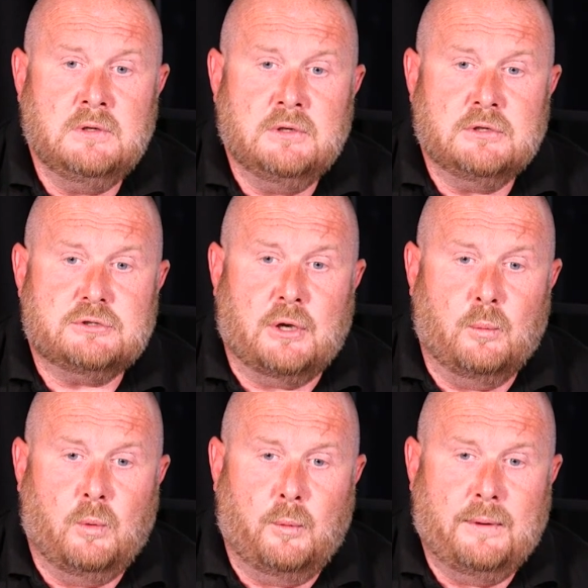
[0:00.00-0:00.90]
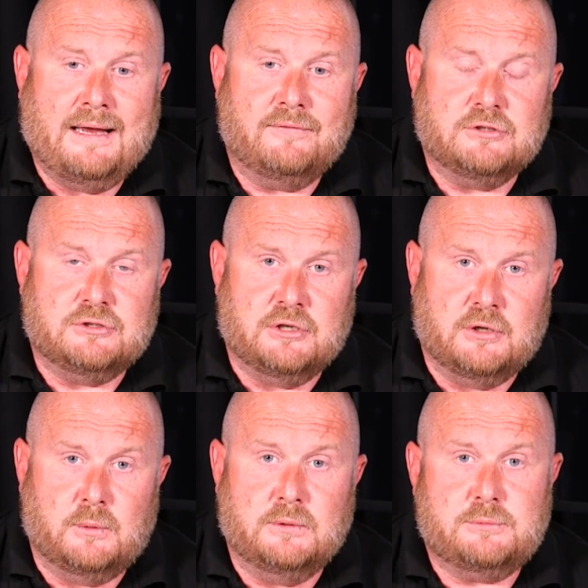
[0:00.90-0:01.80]
So what we have to
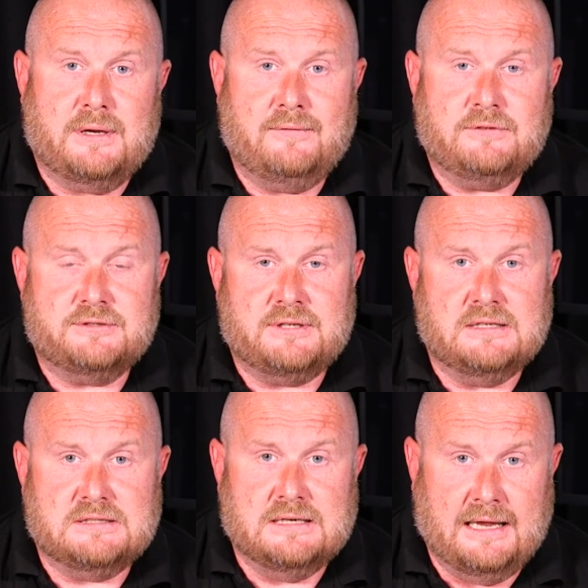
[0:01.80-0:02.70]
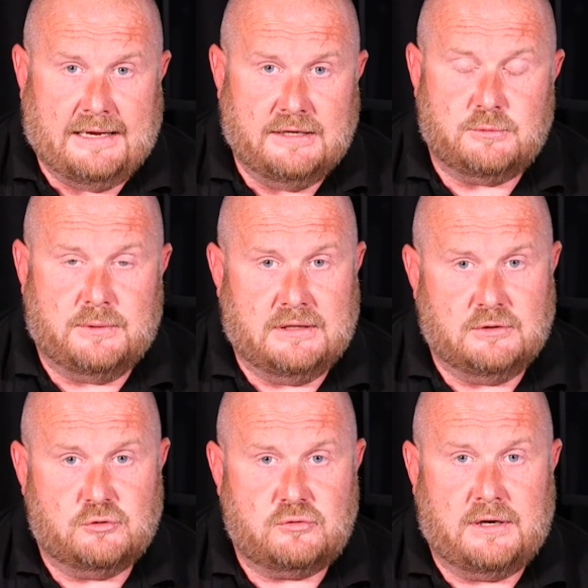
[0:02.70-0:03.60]
do is we have to set delays
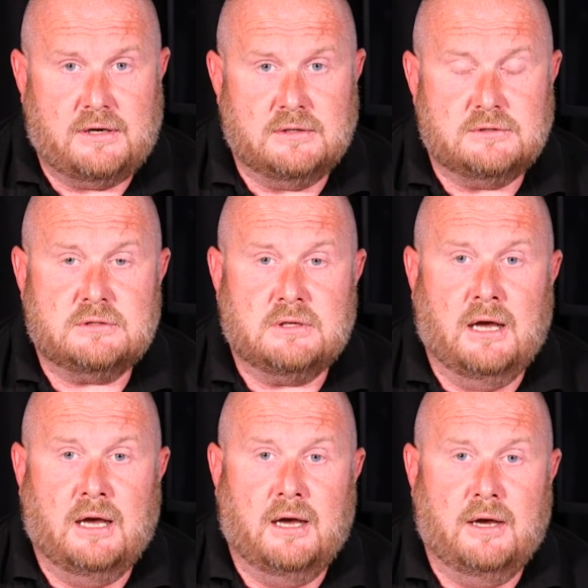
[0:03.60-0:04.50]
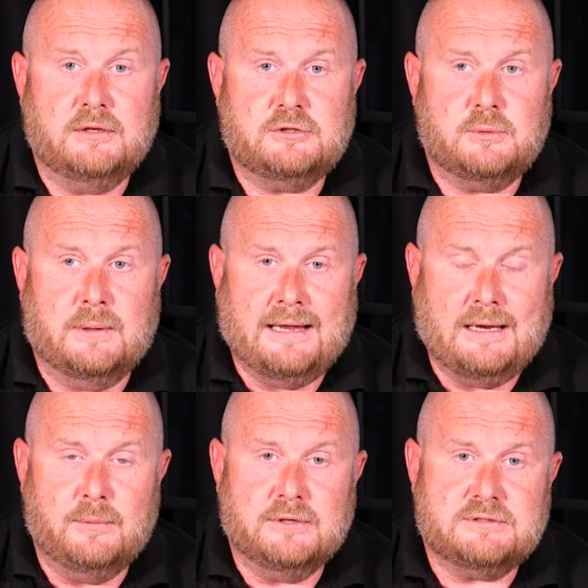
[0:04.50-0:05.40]
within triggers to
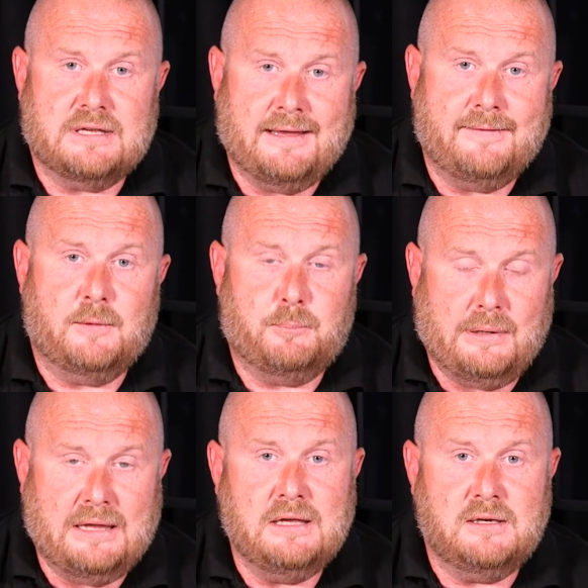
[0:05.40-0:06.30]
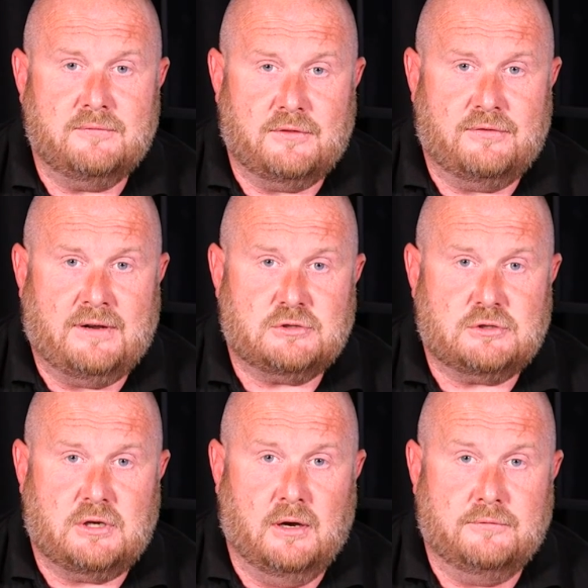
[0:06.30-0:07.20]
enable us to hit the peak of the flash
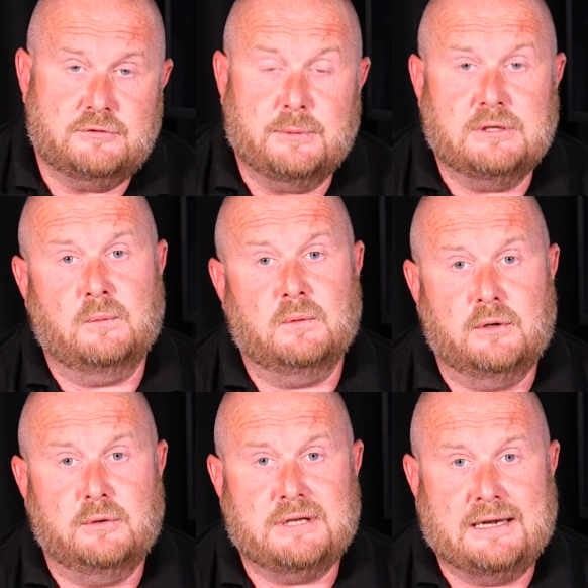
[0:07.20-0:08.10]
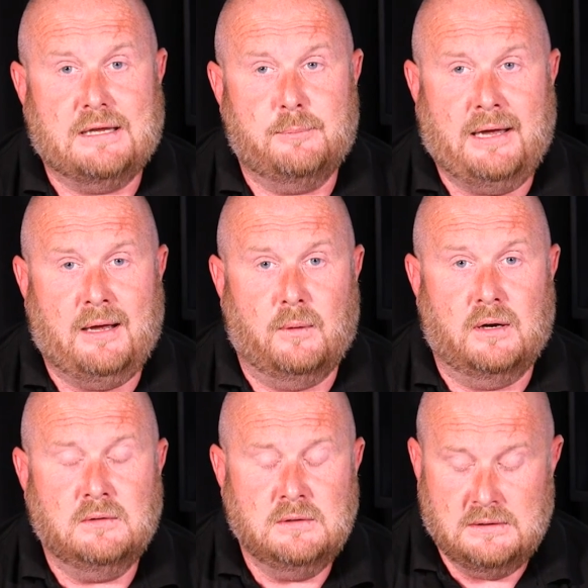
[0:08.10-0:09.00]
curve so we don't lose any
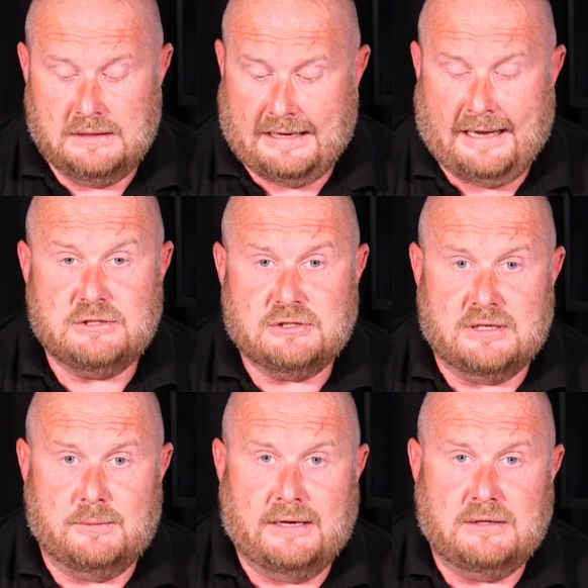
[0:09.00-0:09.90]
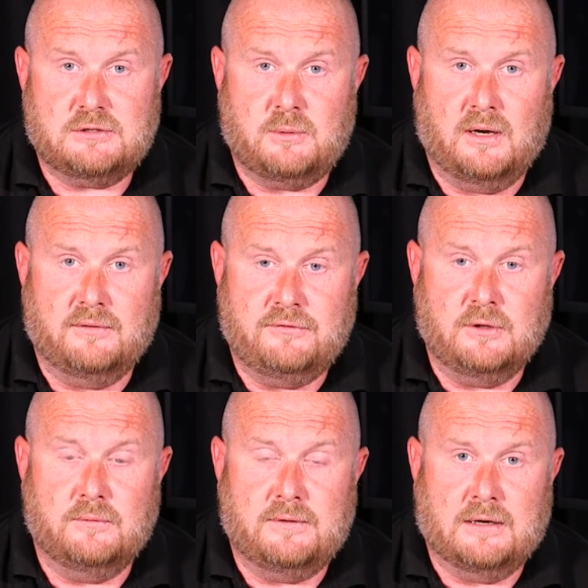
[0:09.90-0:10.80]
power. It actually makes quite a
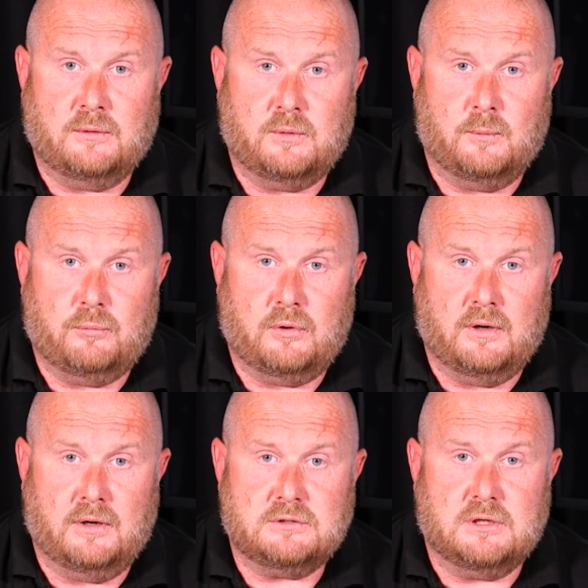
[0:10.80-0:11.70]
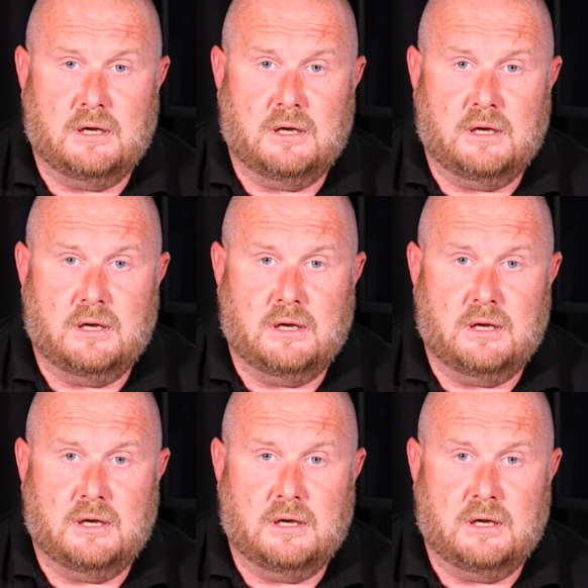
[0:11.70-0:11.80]
few of the Elinchrom products